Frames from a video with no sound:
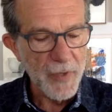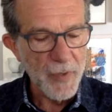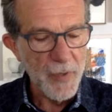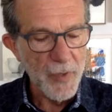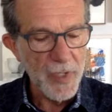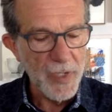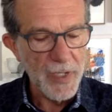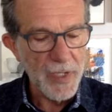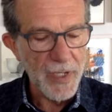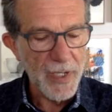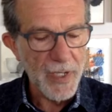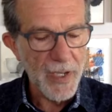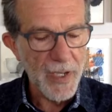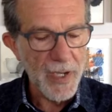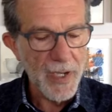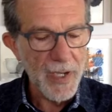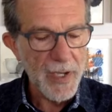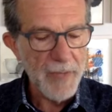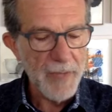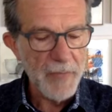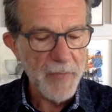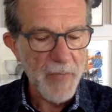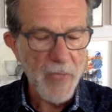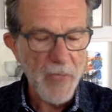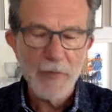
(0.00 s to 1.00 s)
work,
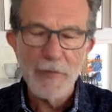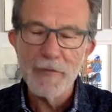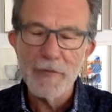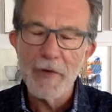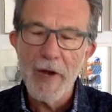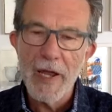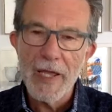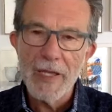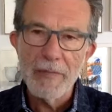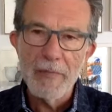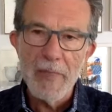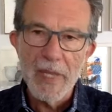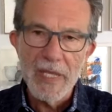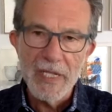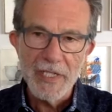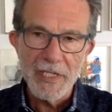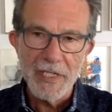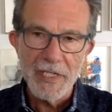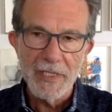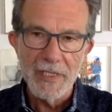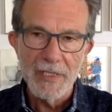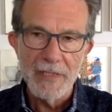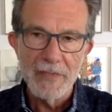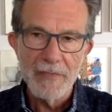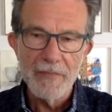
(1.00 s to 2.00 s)

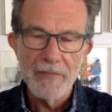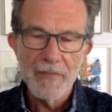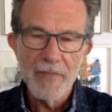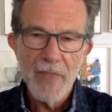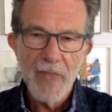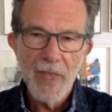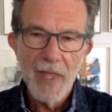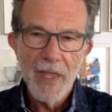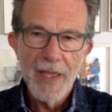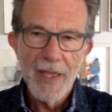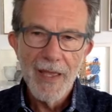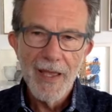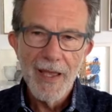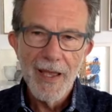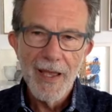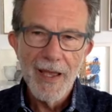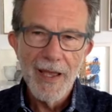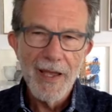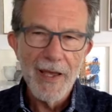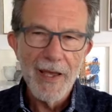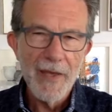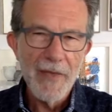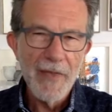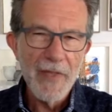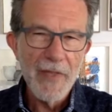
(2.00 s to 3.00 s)
Fragmented,
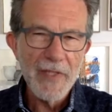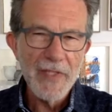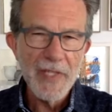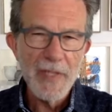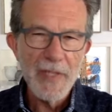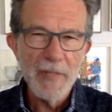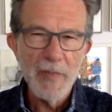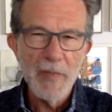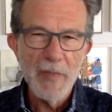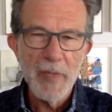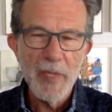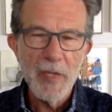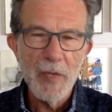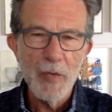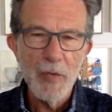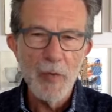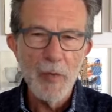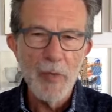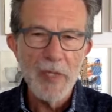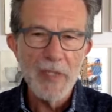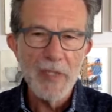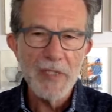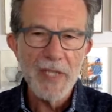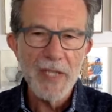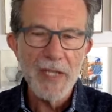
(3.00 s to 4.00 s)
there seem to be
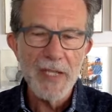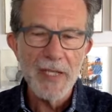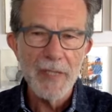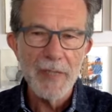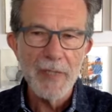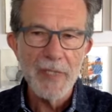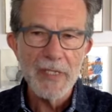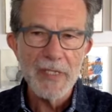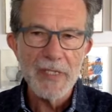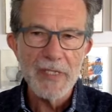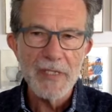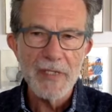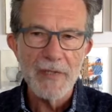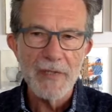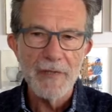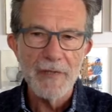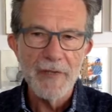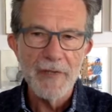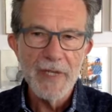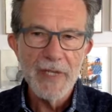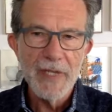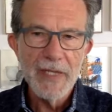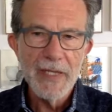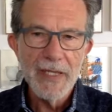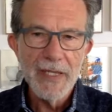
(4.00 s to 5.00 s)
almost elements of
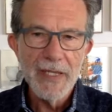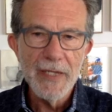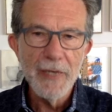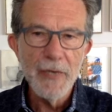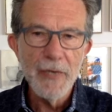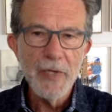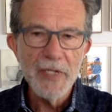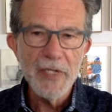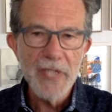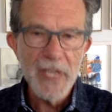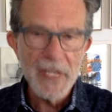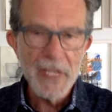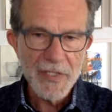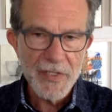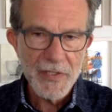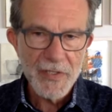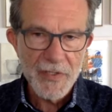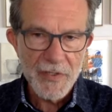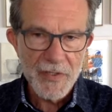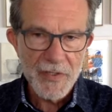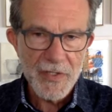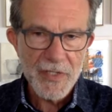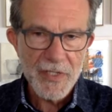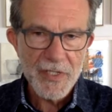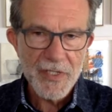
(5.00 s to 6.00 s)

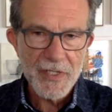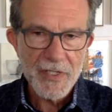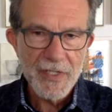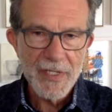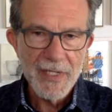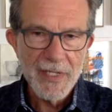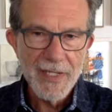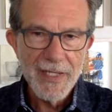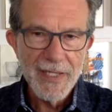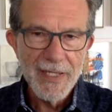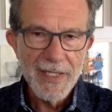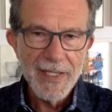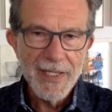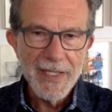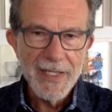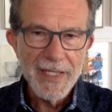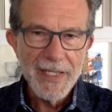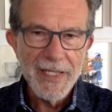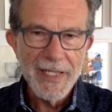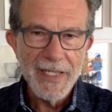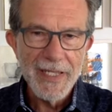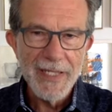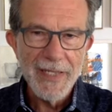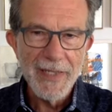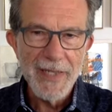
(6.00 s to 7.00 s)
iridescence
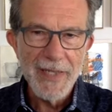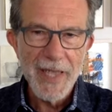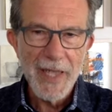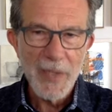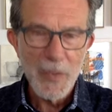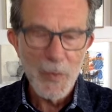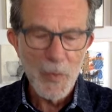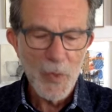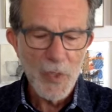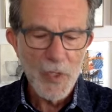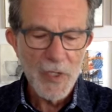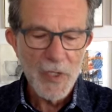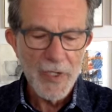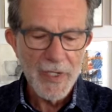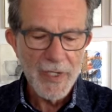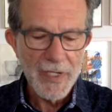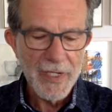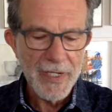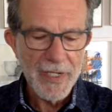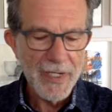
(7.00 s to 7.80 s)
in that work.